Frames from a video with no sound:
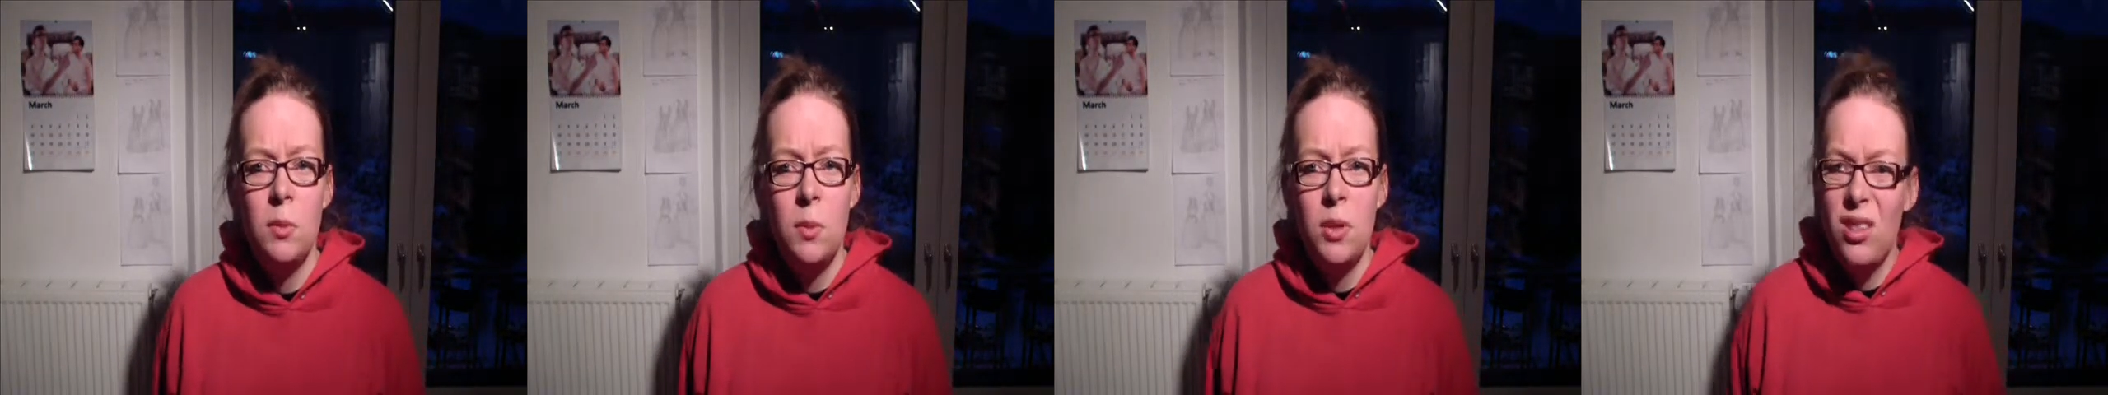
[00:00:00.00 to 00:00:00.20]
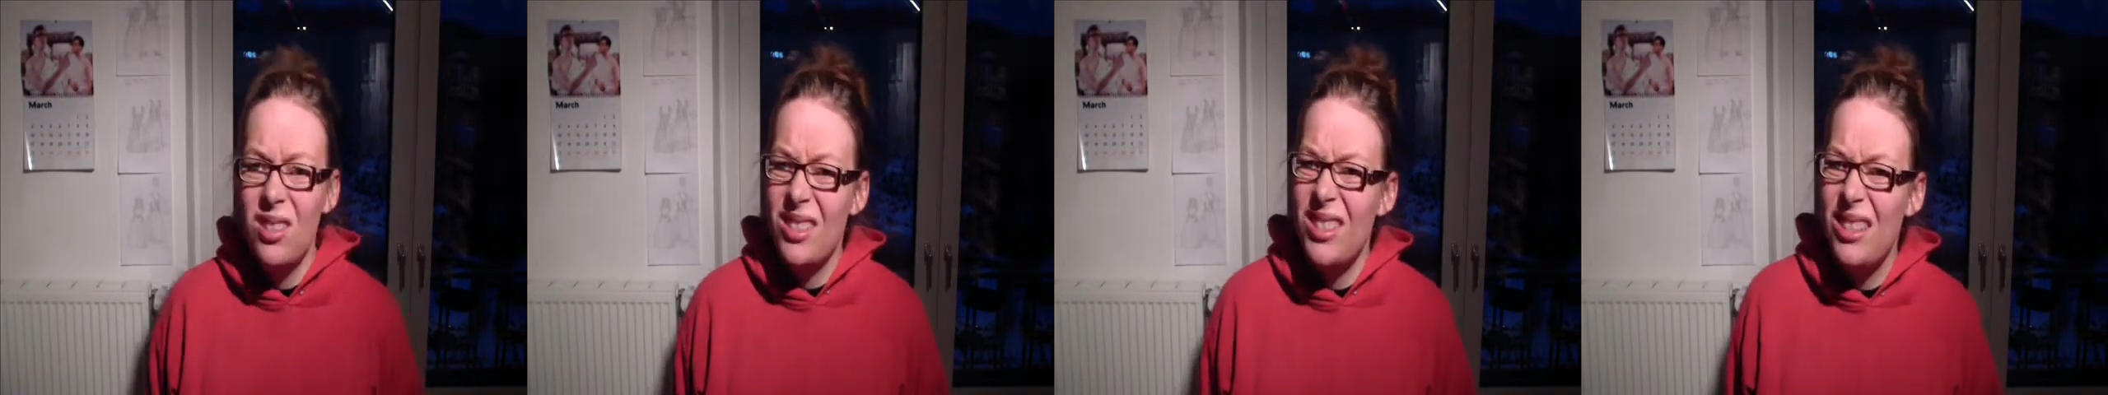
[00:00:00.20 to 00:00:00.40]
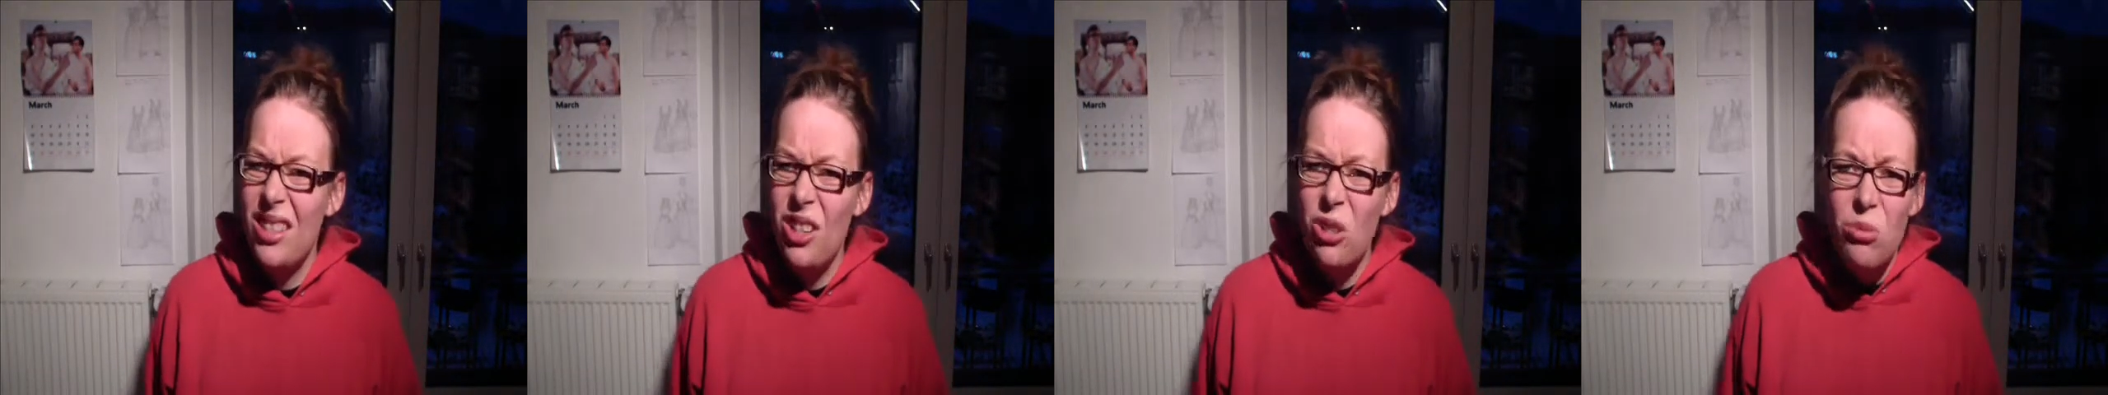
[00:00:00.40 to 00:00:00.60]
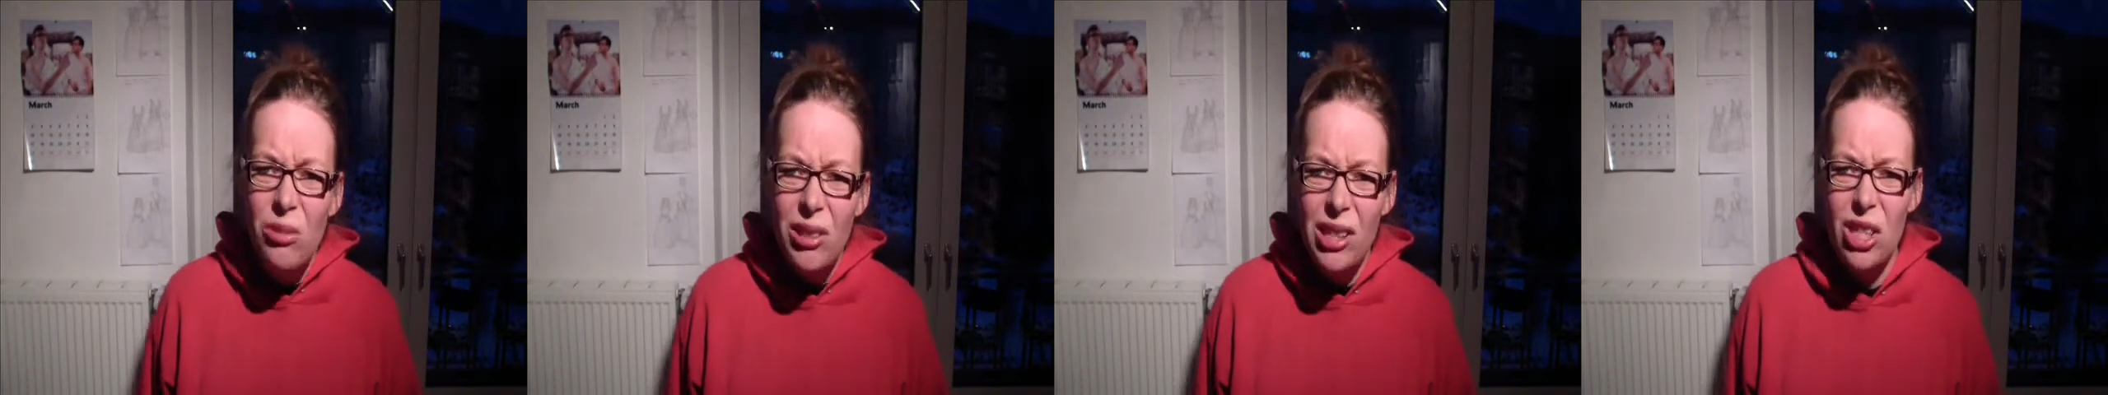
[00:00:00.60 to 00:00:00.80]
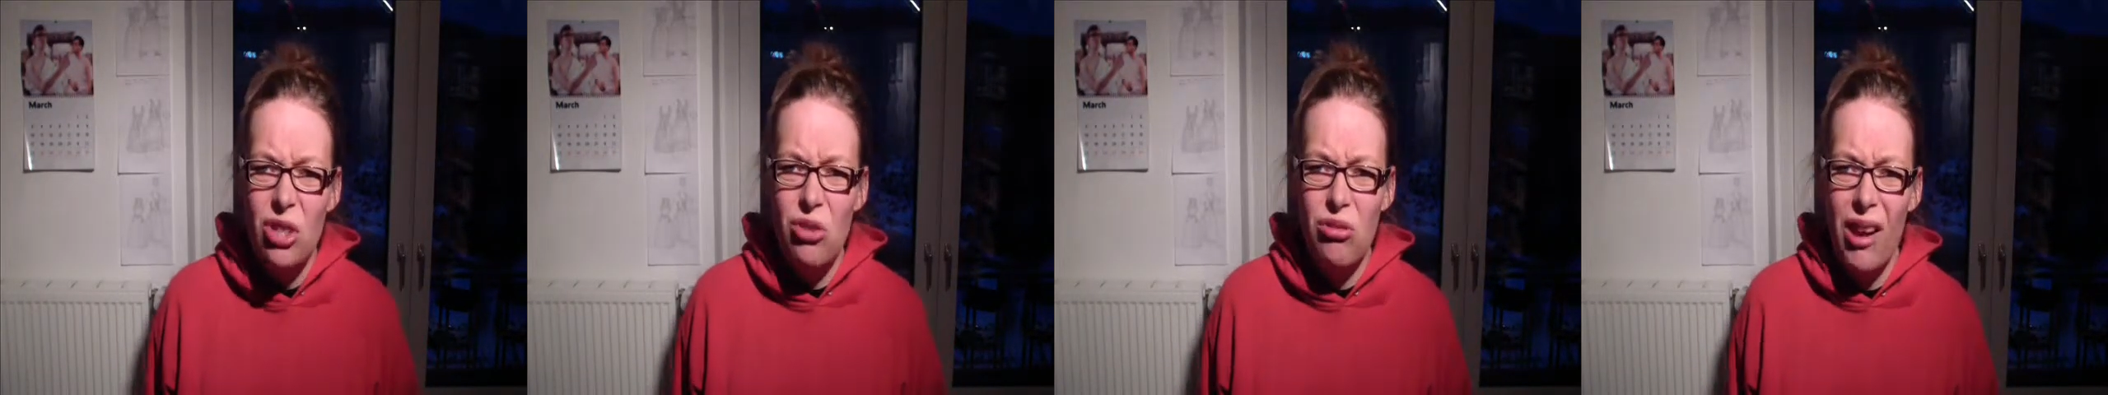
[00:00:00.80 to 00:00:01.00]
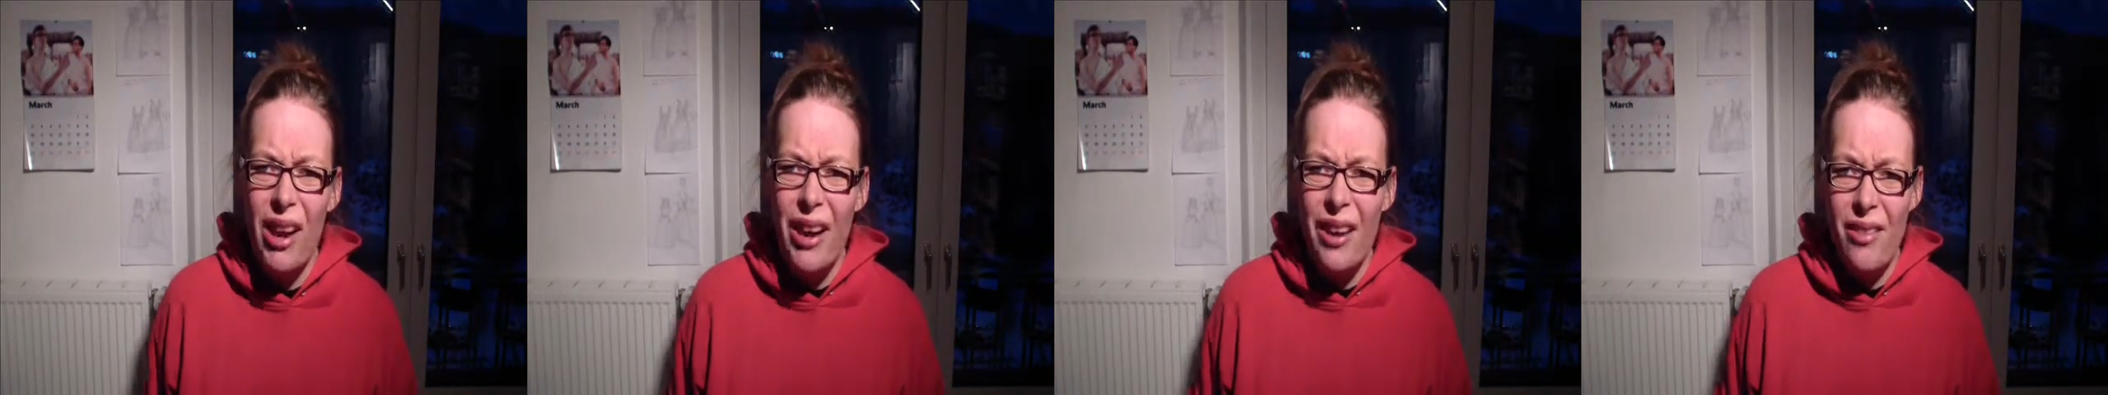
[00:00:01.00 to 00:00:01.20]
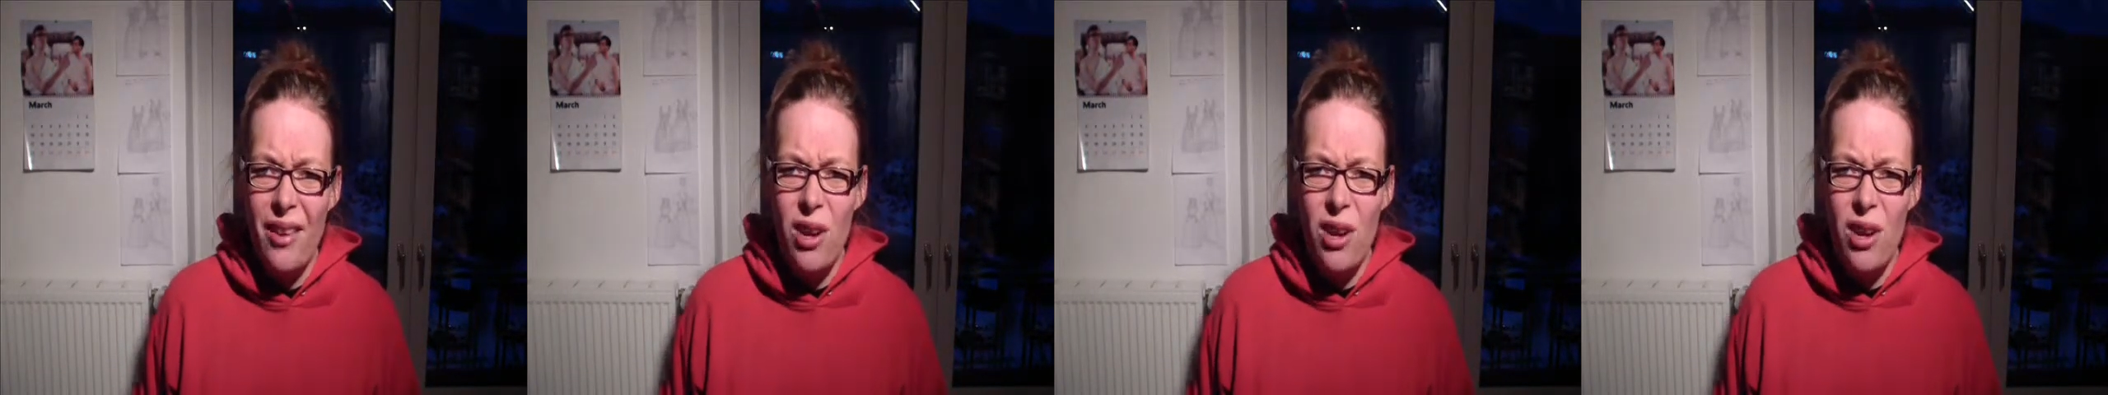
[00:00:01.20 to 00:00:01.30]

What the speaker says: Because they're not really dry,